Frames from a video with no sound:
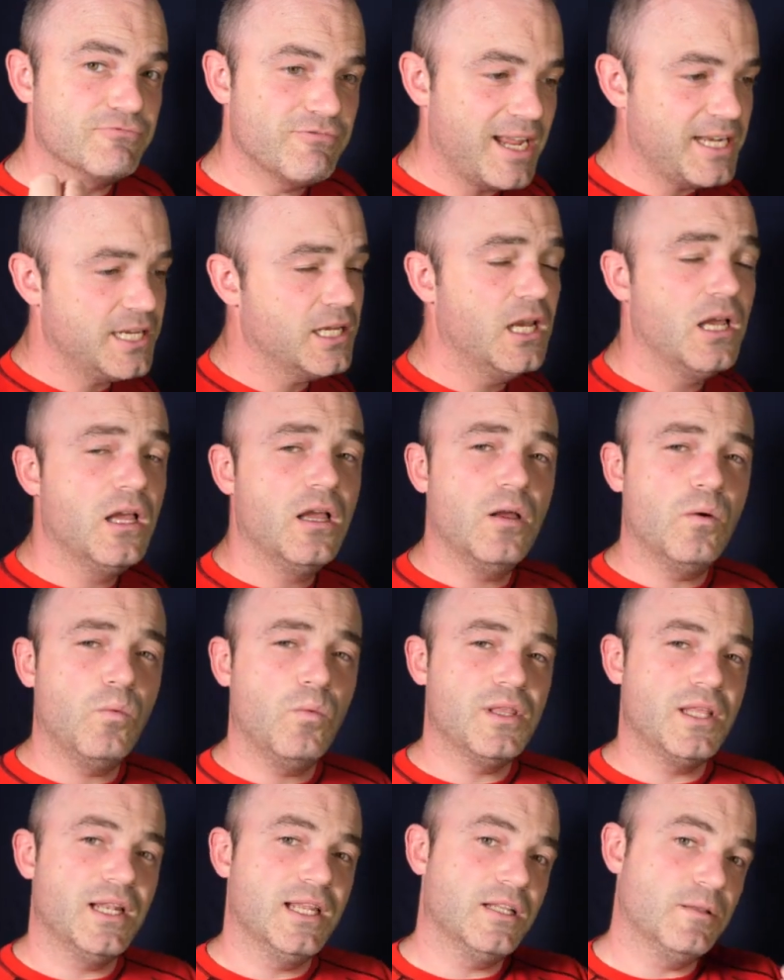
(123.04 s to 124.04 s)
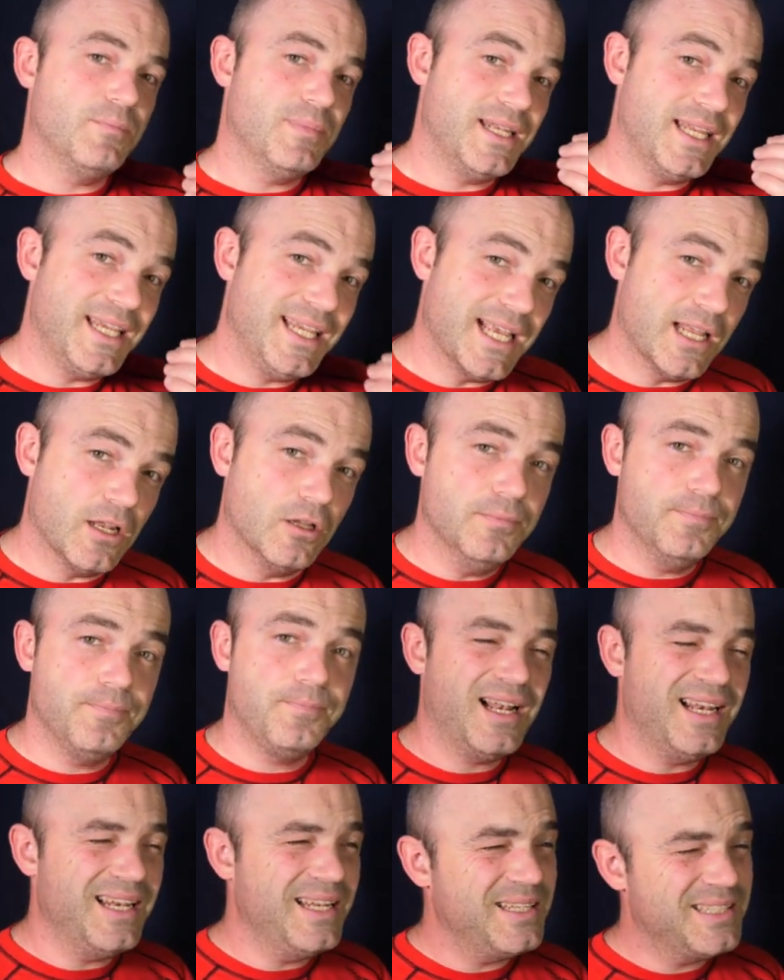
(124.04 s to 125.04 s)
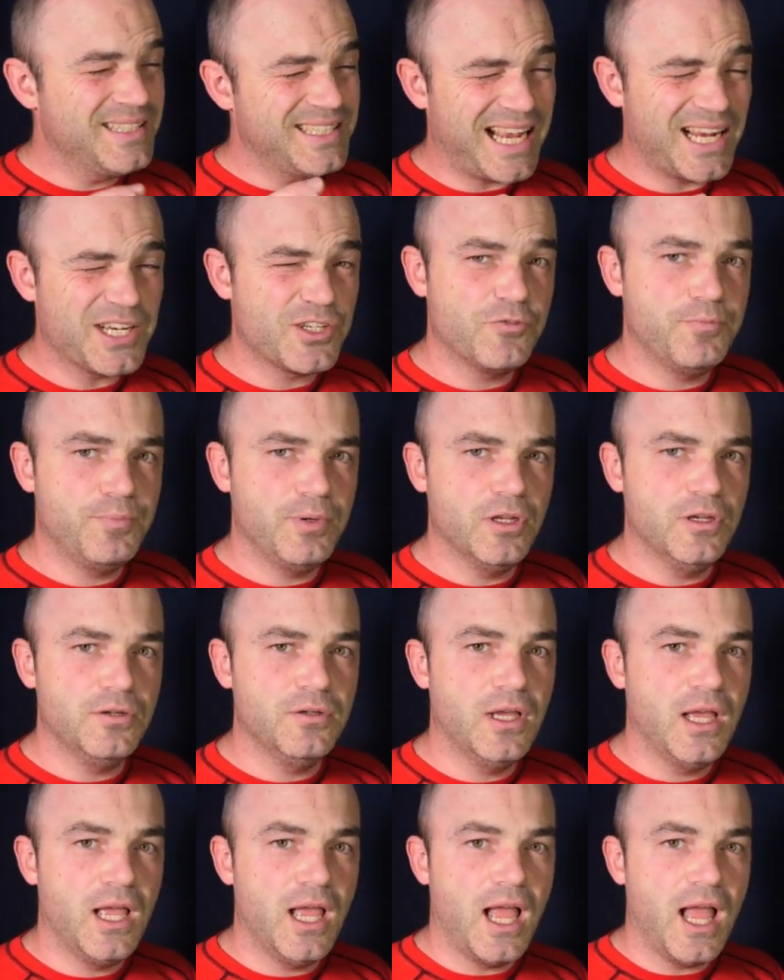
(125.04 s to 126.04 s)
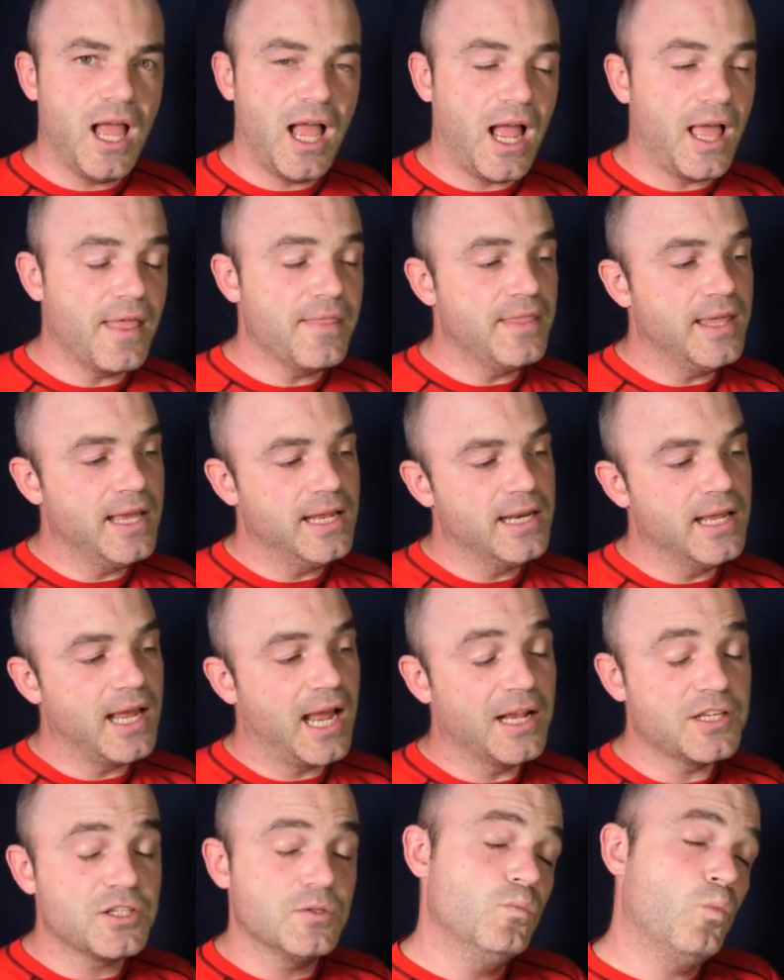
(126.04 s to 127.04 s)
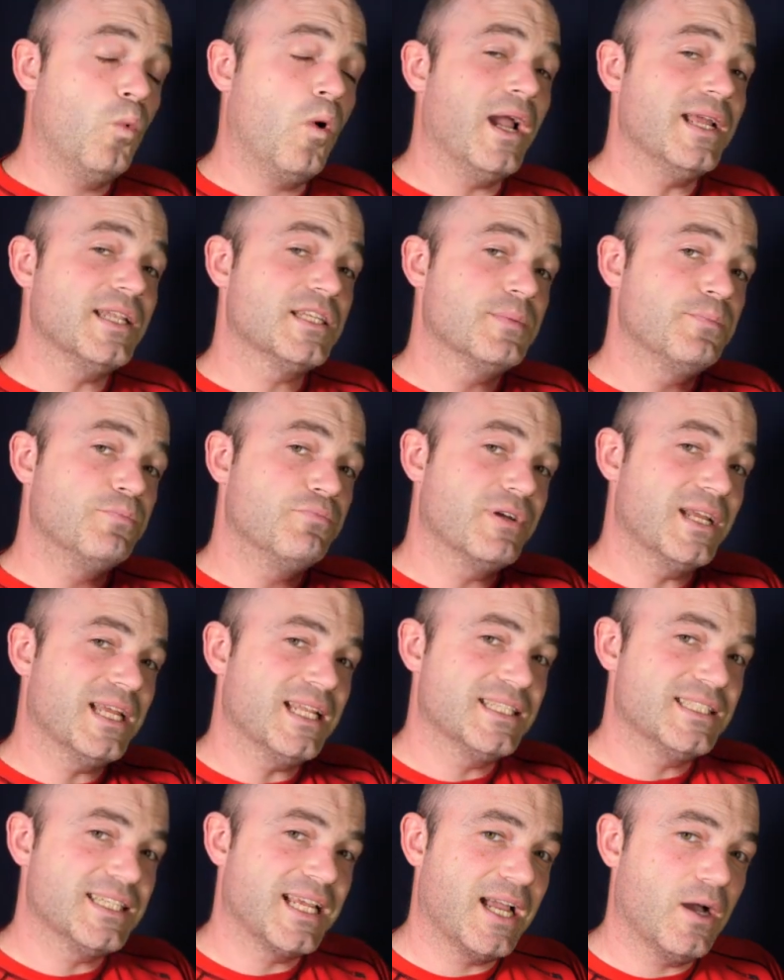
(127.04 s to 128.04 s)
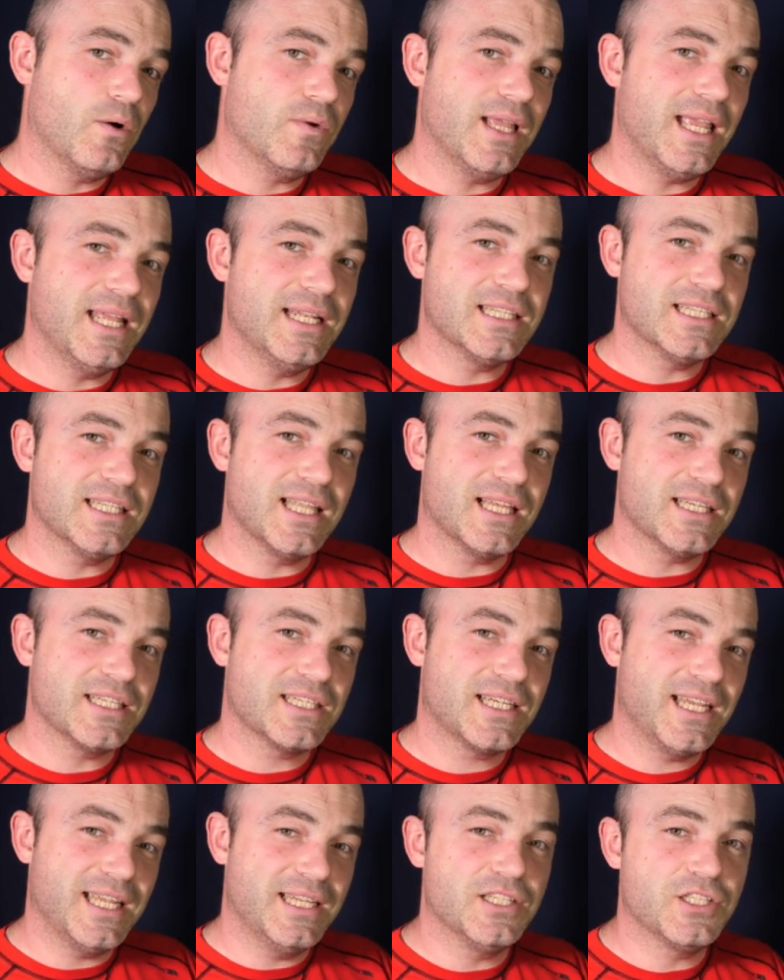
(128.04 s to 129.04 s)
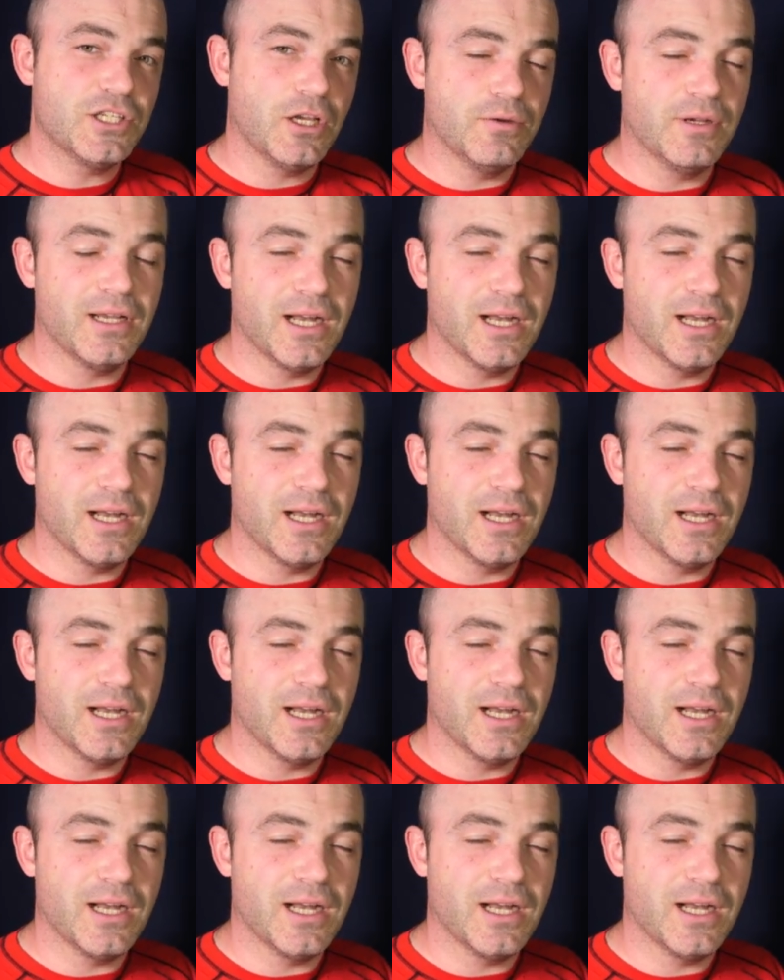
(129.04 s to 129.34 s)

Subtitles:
red with a little bit of yellow, a little dash of blue, and then add some white to bring it down into that skin tone